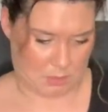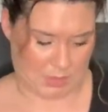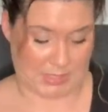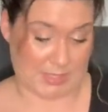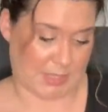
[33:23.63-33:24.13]

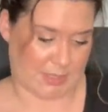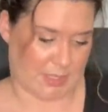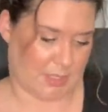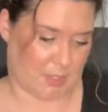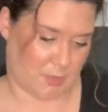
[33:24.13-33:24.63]
Like tucked
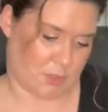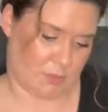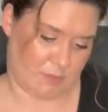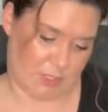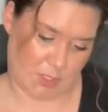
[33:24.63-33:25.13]
into those
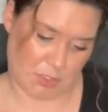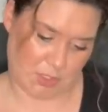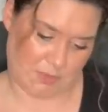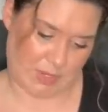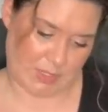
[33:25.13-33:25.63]
vintage
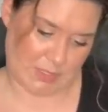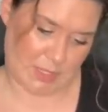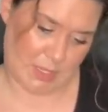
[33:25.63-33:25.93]
Levi's.